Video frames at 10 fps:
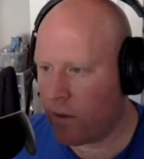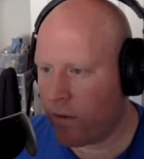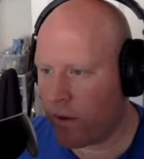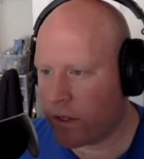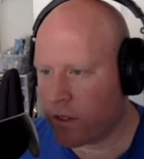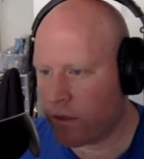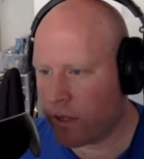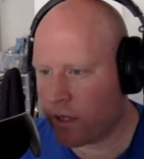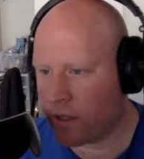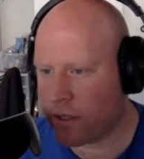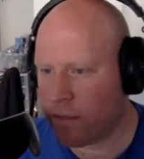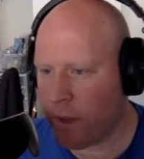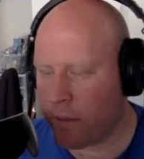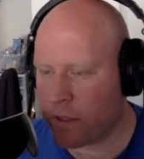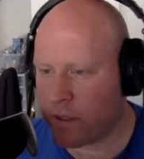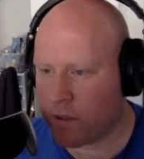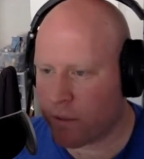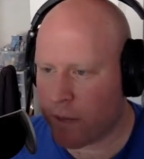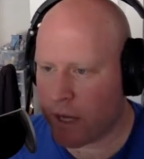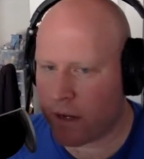we've also done some episodes
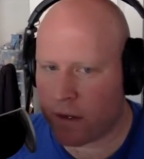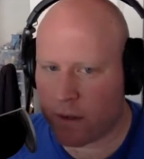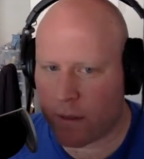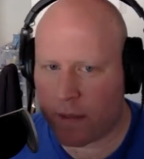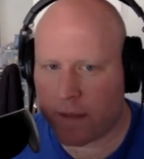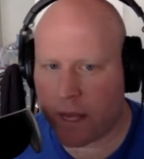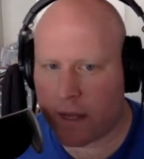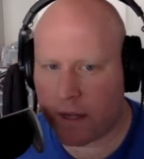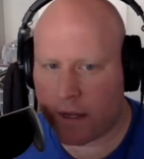about that. And